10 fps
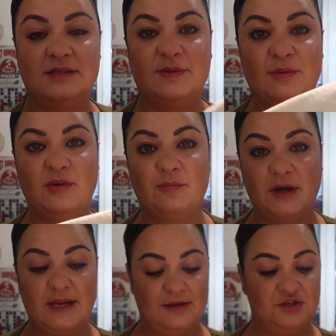So maybe with
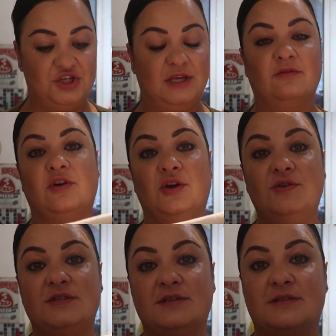my next sheet of
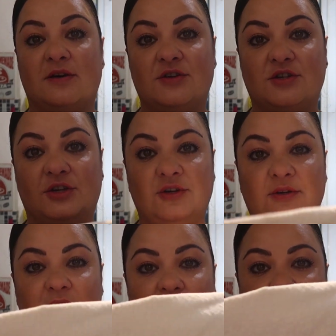coasters that I do,